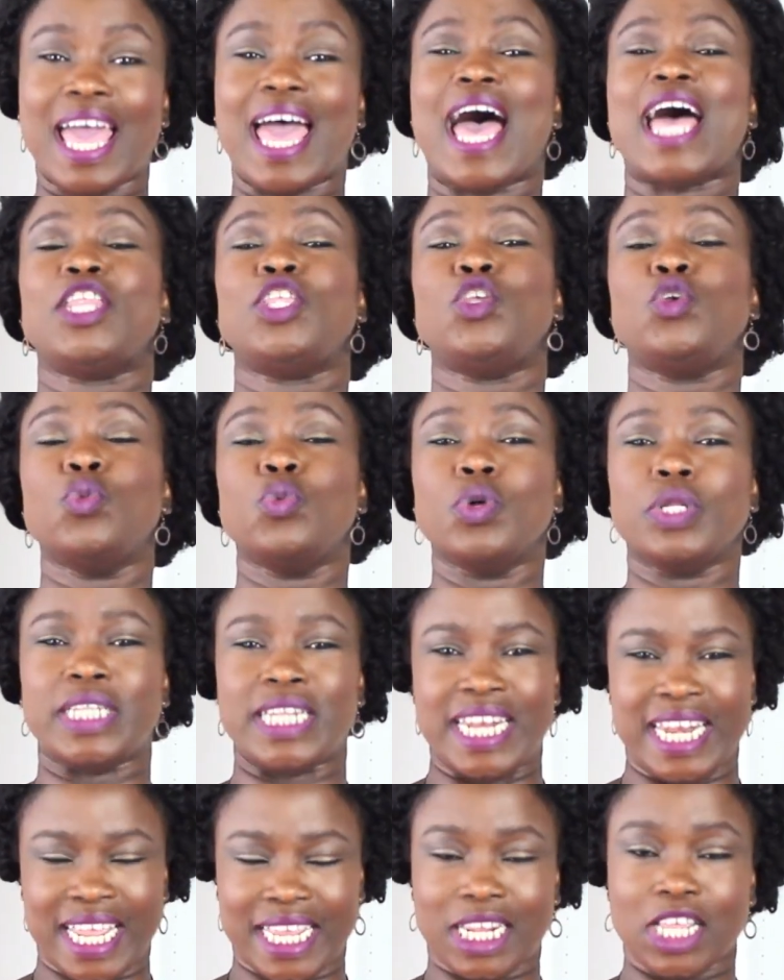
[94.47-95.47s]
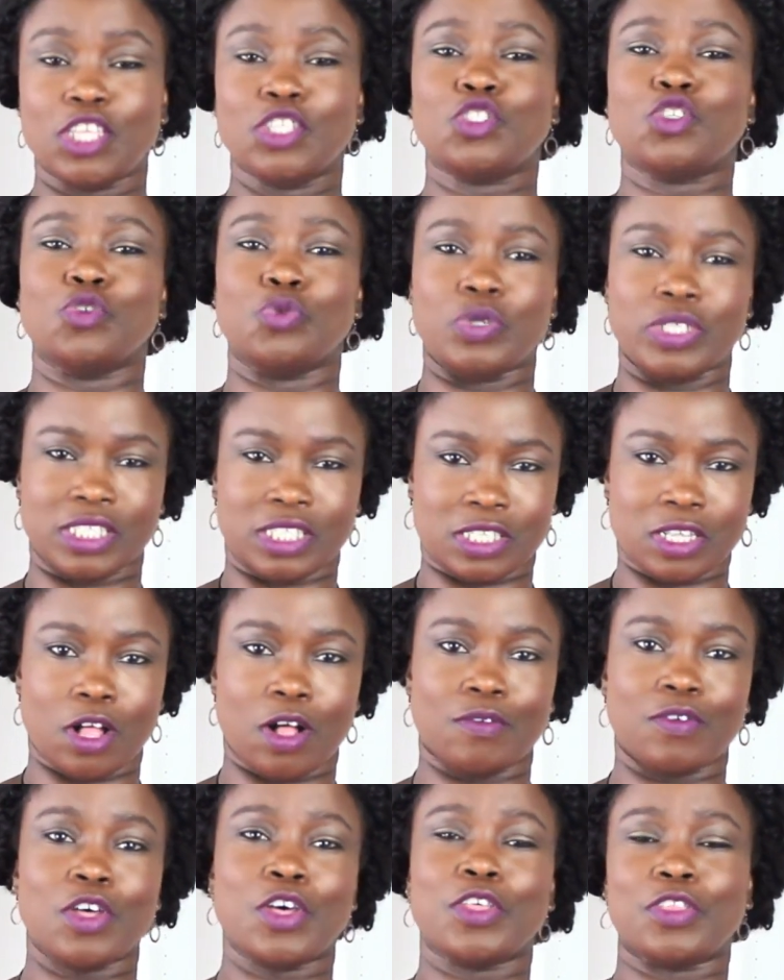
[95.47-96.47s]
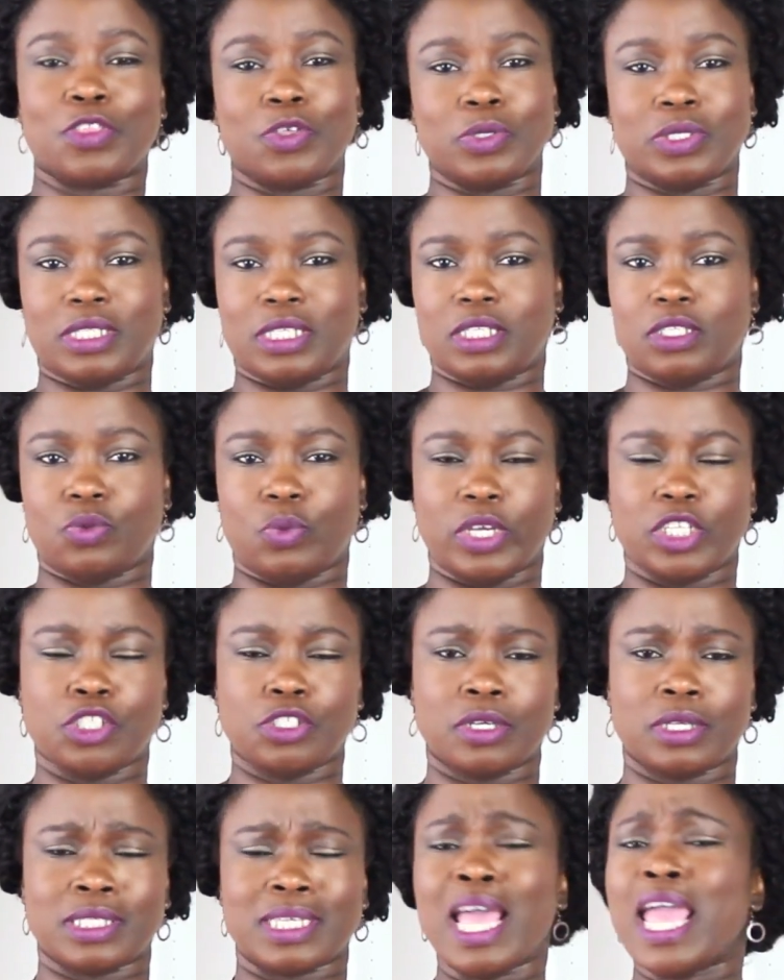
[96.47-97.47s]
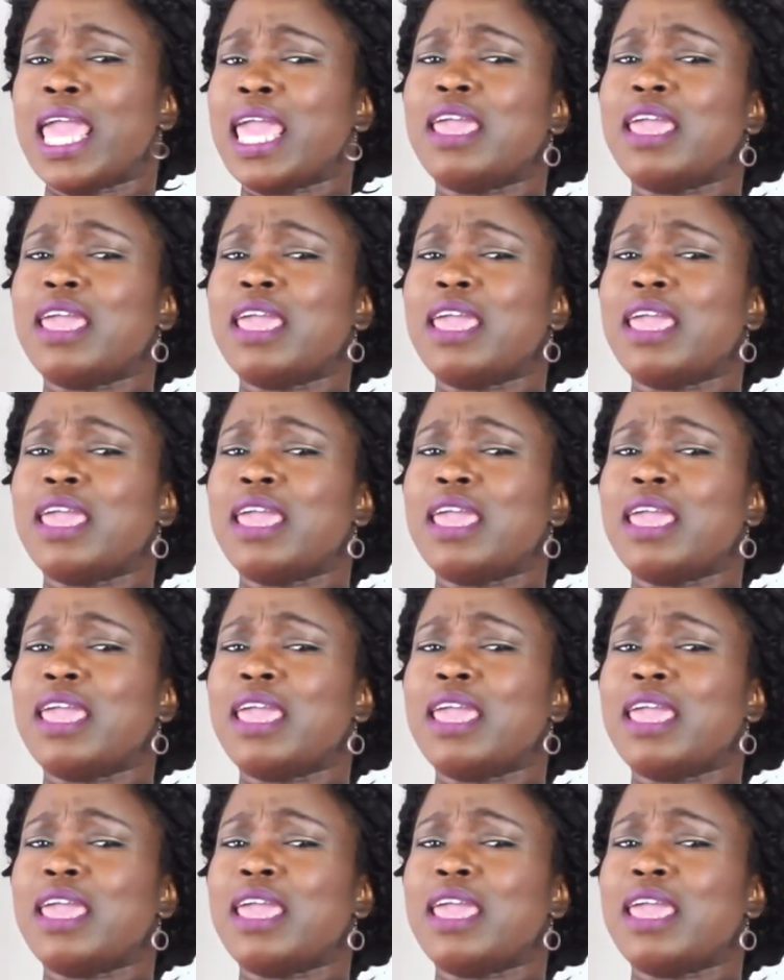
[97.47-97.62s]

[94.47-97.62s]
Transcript: and you will need to resolve those situations.